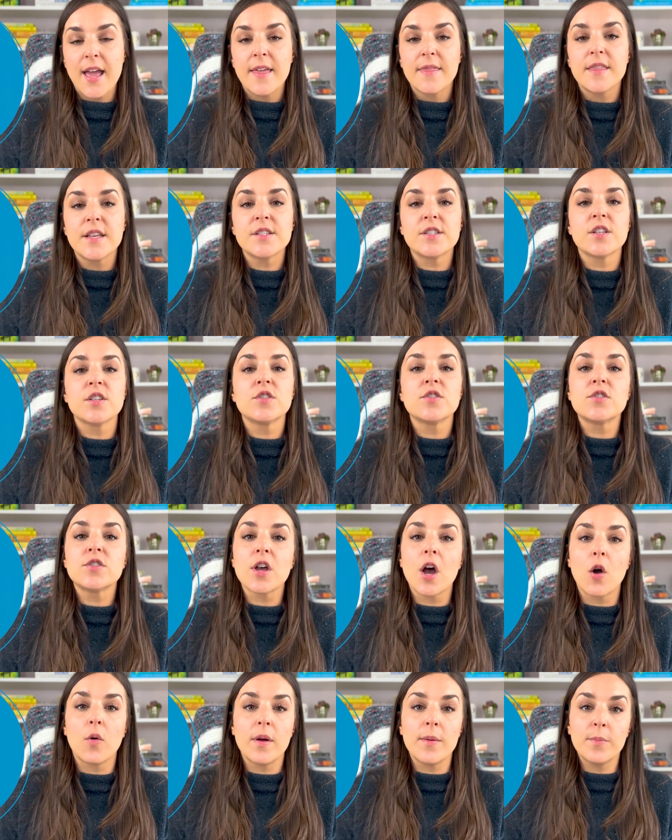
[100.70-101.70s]
This is
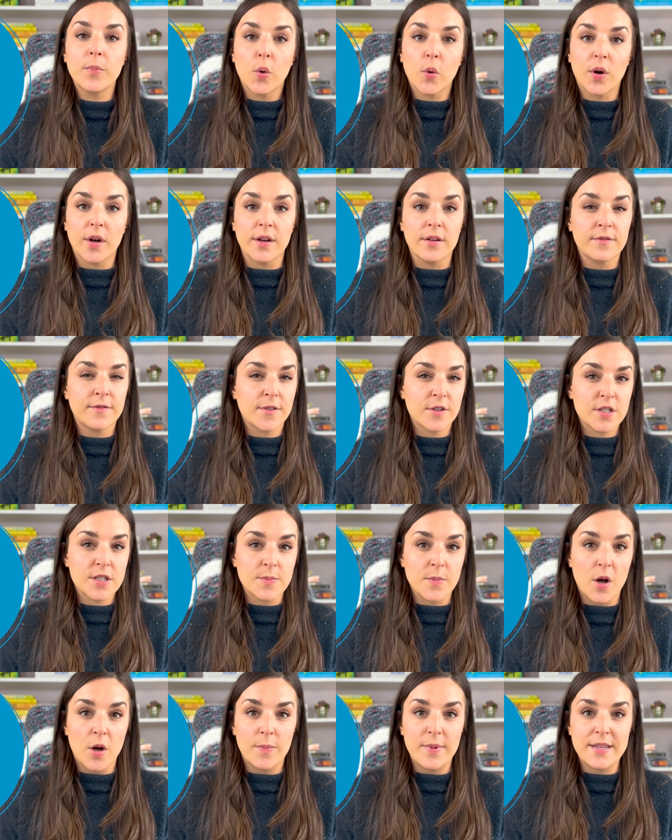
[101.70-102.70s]
so important for
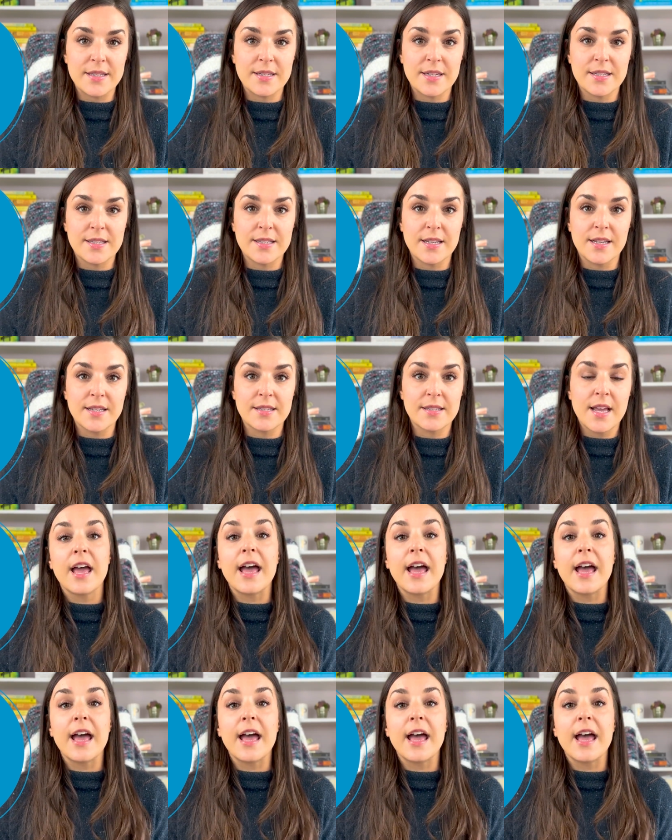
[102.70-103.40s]
small businesses.